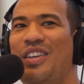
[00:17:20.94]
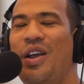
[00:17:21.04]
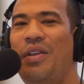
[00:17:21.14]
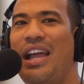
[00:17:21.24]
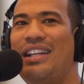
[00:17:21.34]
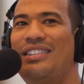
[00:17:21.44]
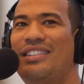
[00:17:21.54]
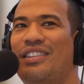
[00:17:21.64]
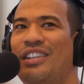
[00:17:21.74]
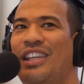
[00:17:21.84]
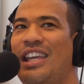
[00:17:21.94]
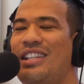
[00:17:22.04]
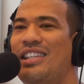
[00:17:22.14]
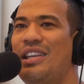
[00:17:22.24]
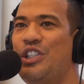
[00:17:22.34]
You know, like
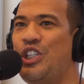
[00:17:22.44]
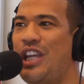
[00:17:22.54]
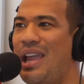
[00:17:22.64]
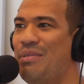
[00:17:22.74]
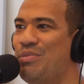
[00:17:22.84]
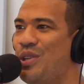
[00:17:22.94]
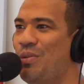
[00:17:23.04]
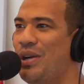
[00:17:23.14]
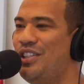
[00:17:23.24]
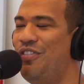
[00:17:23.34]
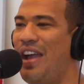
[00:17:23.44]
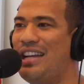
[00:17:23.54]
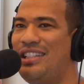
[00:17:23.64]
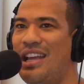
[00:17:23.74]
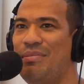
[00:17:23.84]
kids get shamed so much,
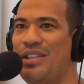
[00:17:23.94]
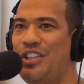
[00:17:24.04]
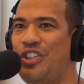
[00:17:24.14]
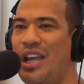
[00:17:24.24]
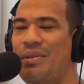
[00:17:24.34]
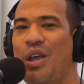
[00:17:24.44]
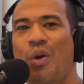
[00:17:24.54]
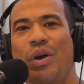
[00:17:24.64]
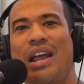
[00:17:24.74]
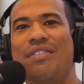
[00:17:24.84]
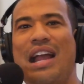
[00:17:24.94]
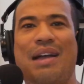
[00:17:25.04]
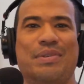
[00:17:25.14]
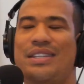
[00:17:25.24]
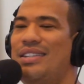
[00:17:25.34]
fat shame, this shame. Whatever
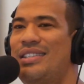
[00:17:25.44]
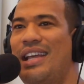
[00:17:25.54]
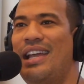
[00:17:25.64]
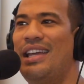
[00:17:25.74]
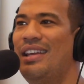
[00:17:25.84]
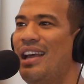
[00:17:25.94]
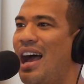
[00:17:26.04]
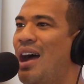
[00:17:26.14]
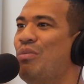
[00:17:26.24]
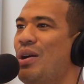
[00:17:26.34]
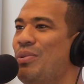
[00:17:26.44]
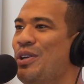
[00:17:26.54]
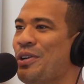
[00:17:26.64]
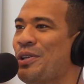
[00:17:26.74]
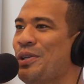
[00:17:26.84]
happened to the saying, I'm rubber,
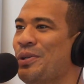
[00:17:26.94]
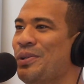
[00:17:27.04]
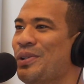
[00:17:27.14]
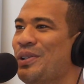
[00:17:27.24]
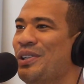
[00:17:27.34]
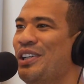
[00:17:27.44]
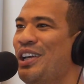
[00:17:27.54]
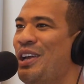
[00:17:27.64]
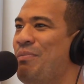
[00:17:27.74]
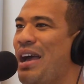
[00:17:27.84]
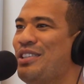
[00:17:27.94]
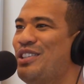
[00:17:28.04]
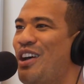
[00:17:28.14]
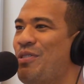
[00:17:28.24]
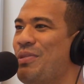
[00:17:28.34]
you're glue, it
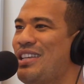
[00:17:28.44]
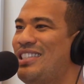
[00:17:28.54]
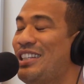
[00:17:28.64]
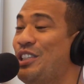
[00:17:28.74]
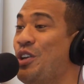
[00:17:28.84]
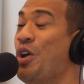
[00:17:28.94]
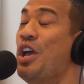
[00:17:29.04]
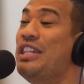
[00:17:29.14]
bounces off of me and sticks to you.